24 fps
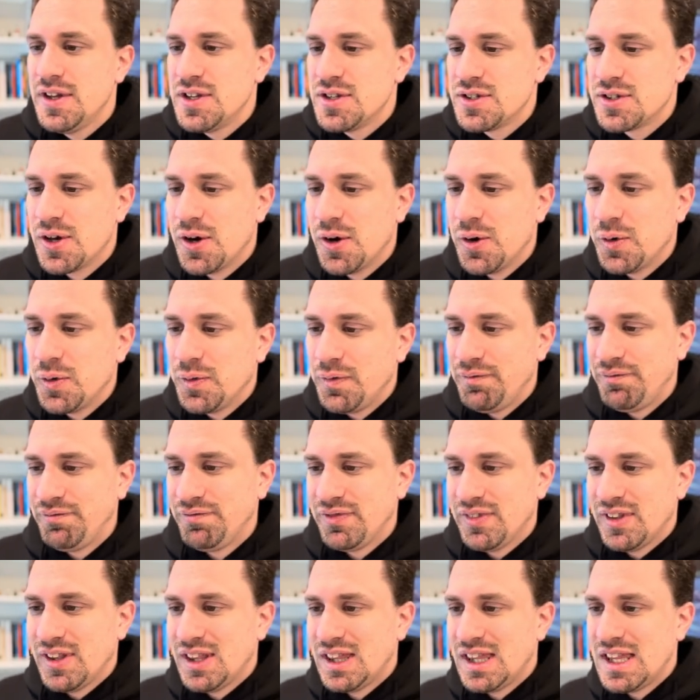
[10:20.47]
So
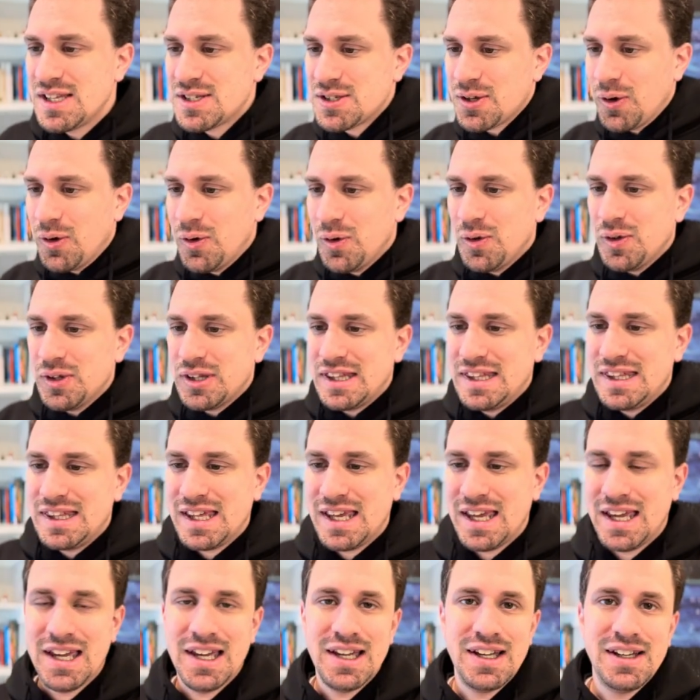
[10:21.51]
this whole
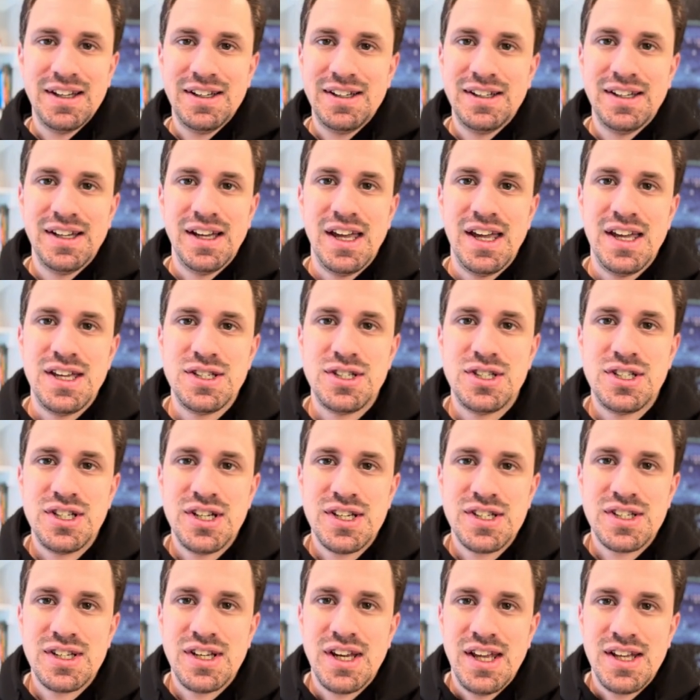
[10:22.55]
thing is
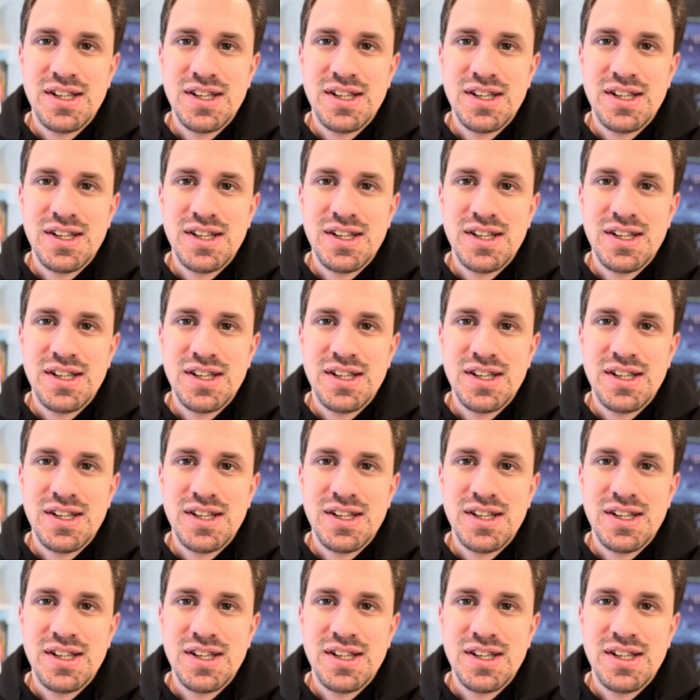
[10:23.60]
just,